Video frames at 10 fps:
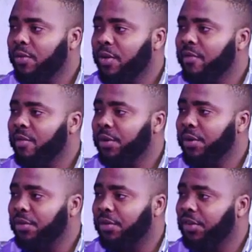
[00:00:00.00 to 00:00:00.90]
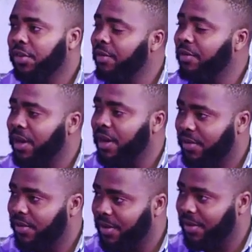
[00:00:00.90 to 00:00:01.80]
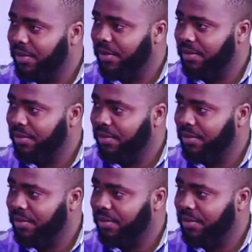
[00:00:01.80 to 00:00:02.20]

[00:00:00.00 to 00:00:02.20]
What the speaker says: for everybody to serve in their state,